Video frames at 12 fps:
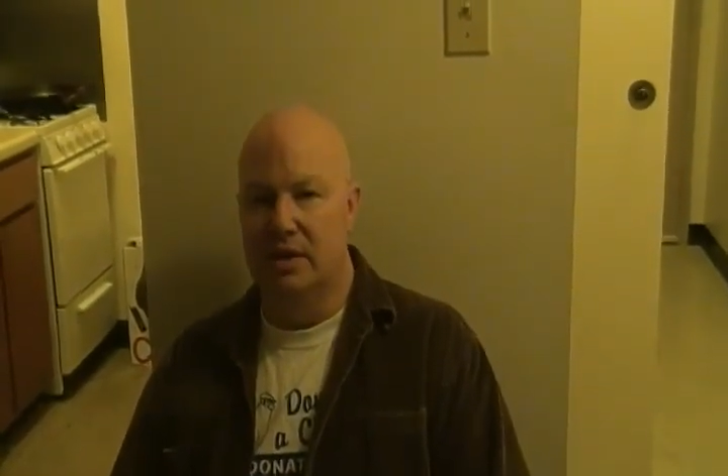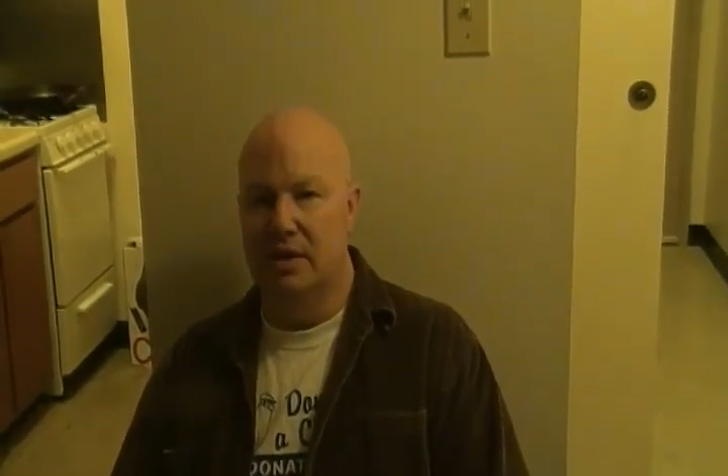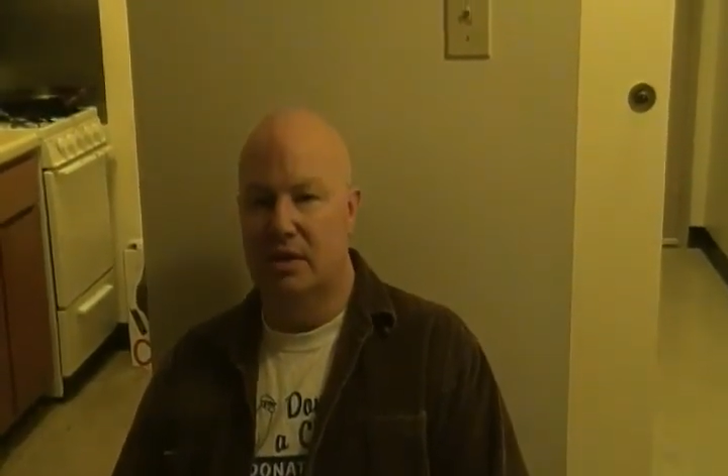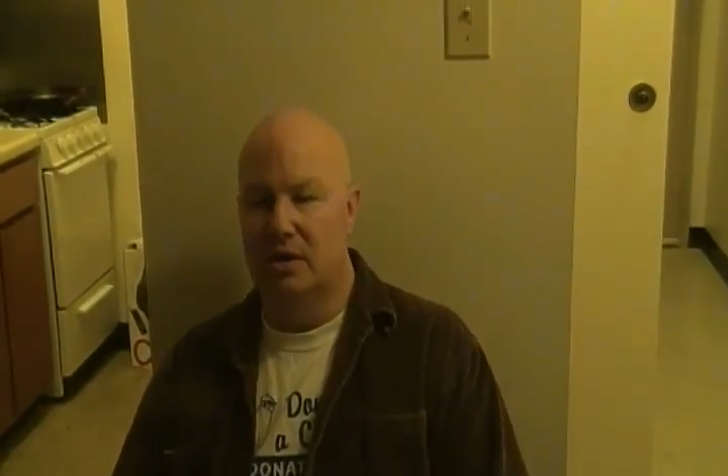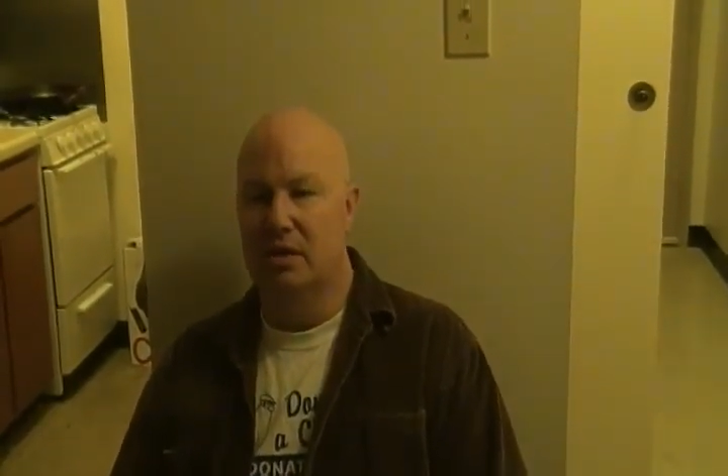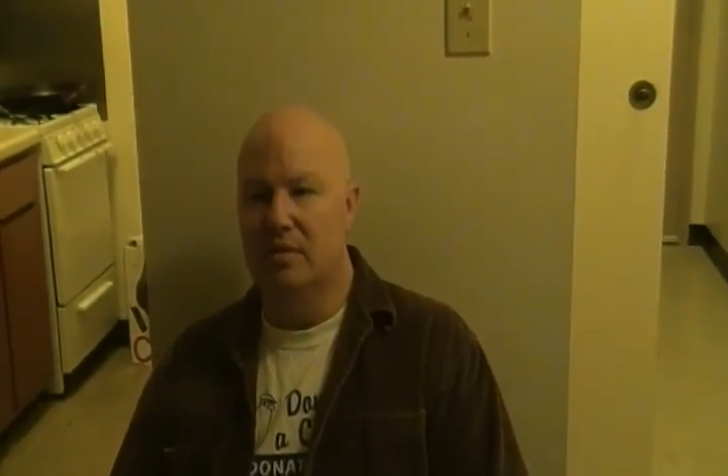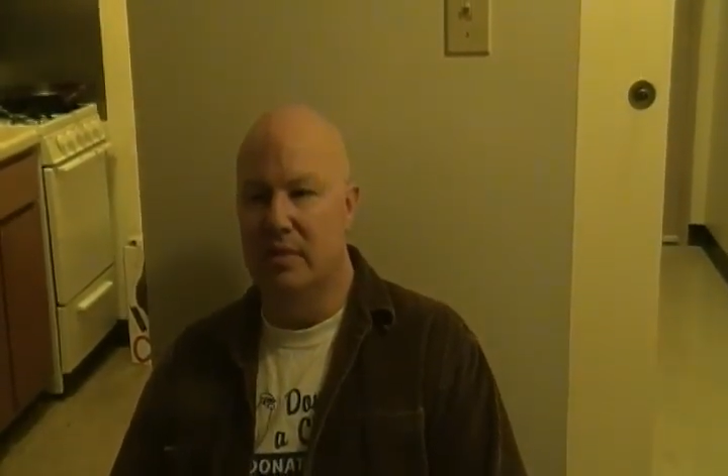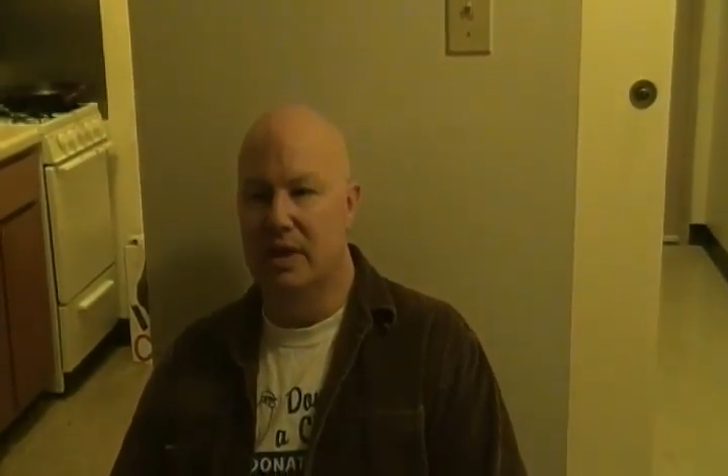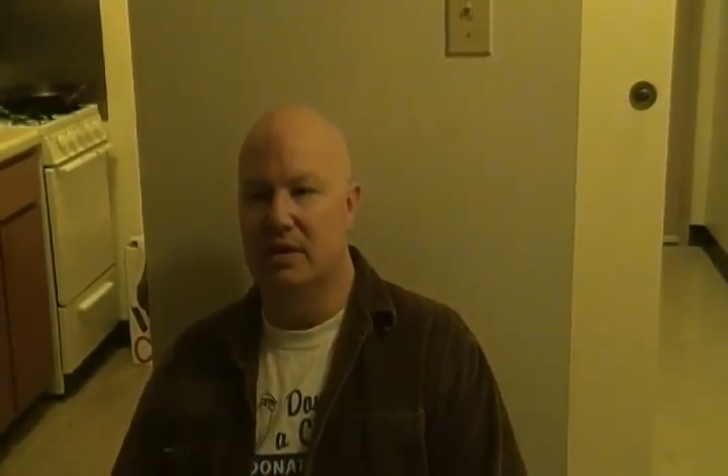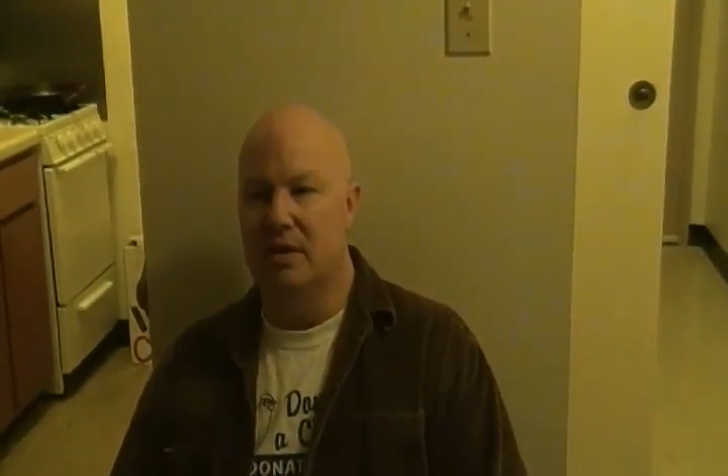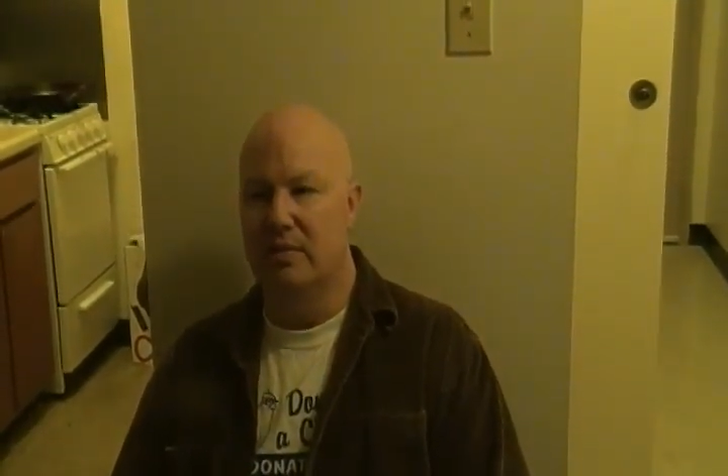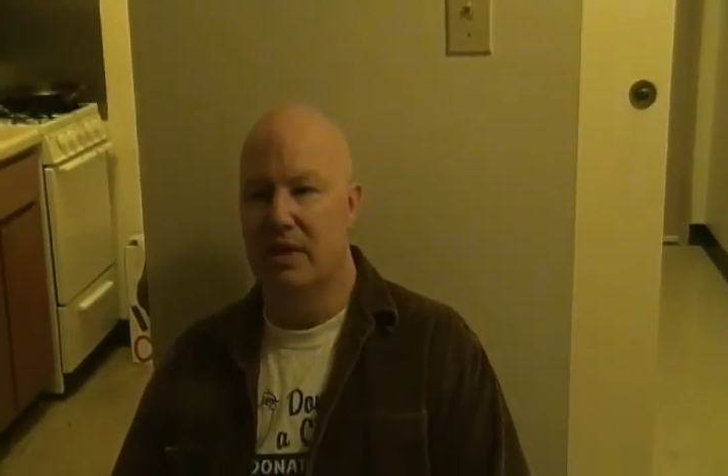It shouldn't
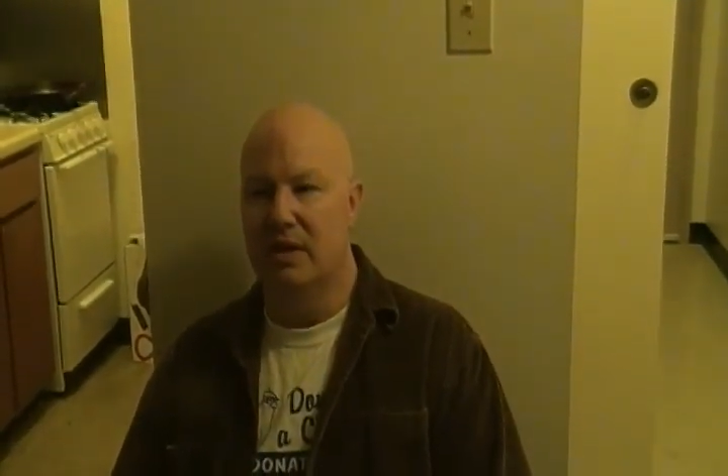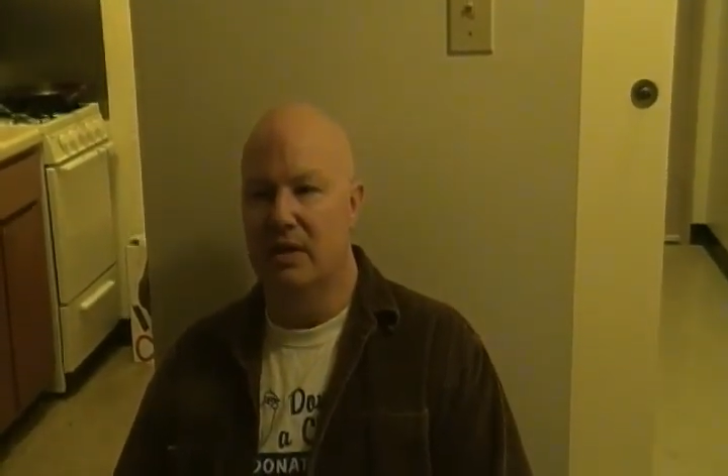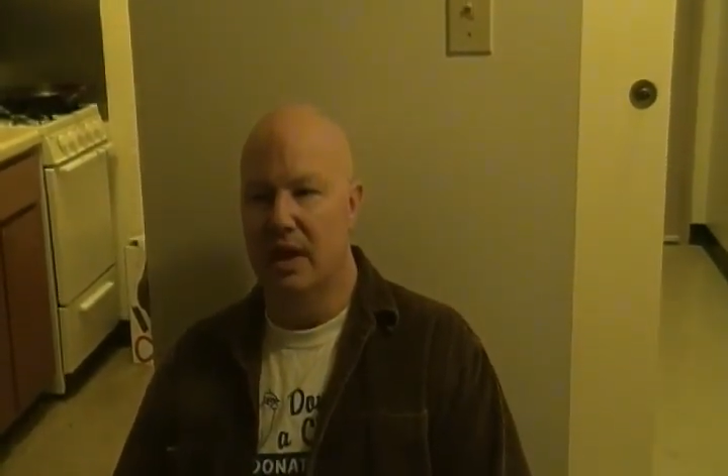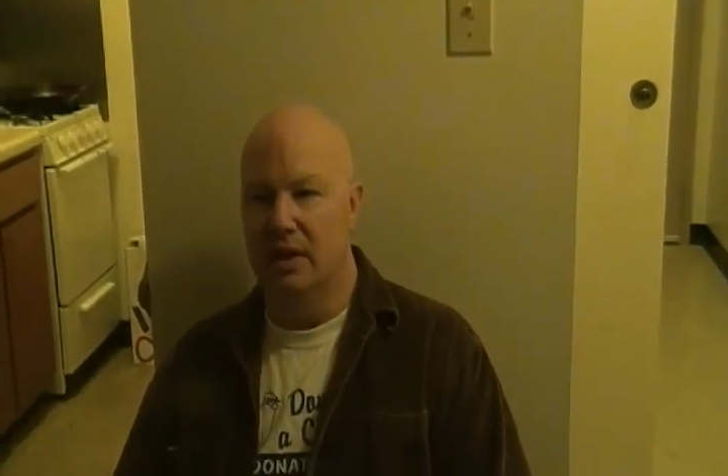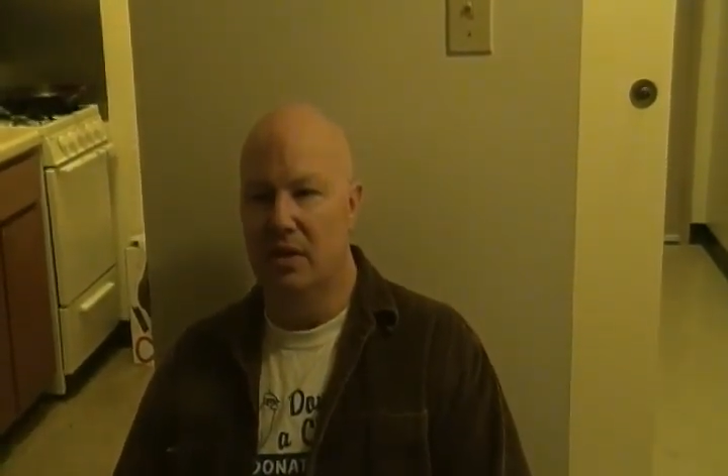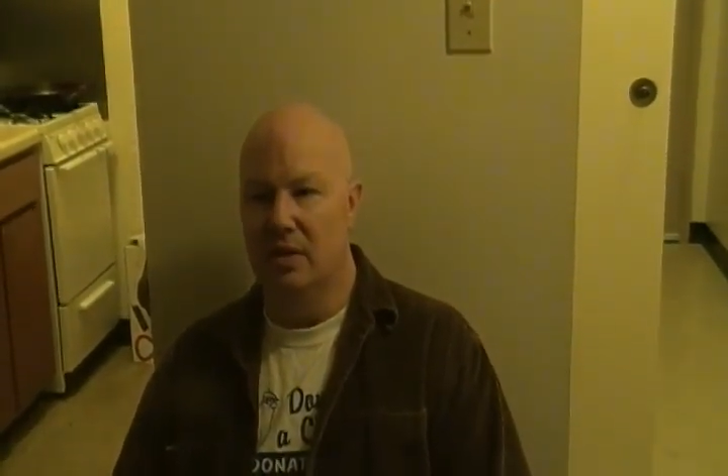be something that